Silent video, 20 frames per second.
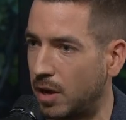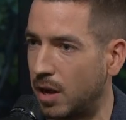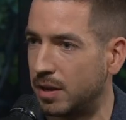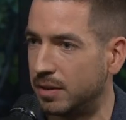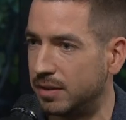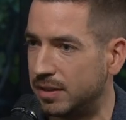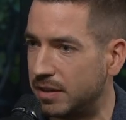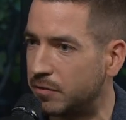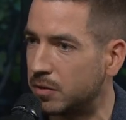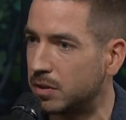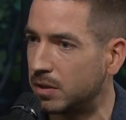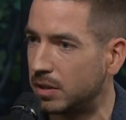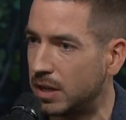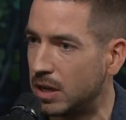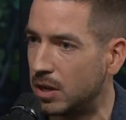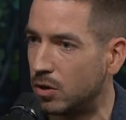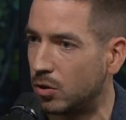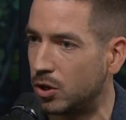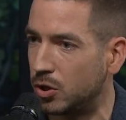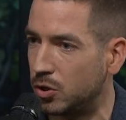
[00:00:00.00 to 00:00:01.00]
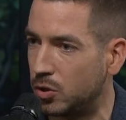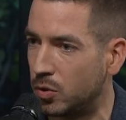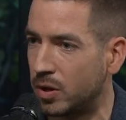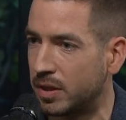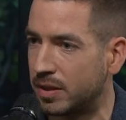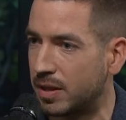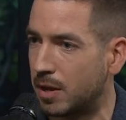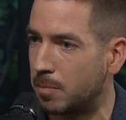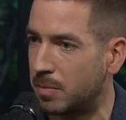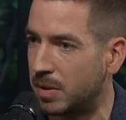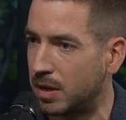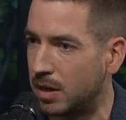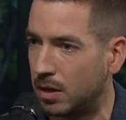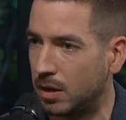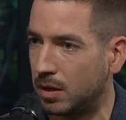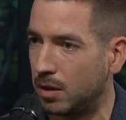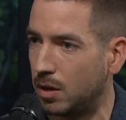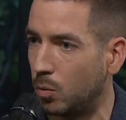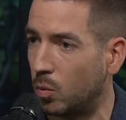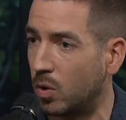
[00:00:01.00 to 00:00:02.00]
uh, differently, or are you doing them uh,
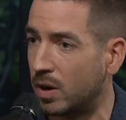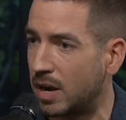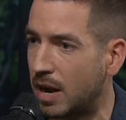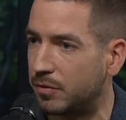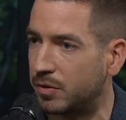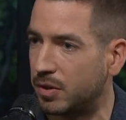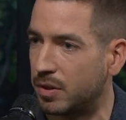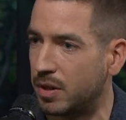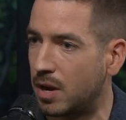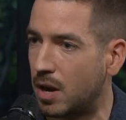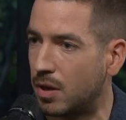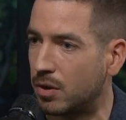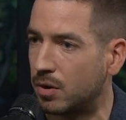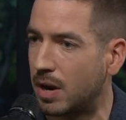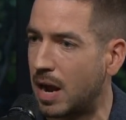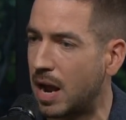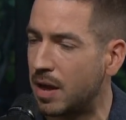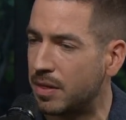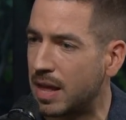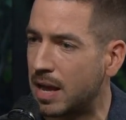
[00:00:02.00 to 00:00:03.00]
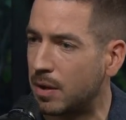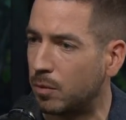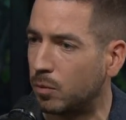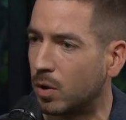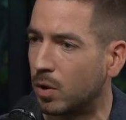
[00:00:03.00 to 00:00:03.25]
one after the other? How'd that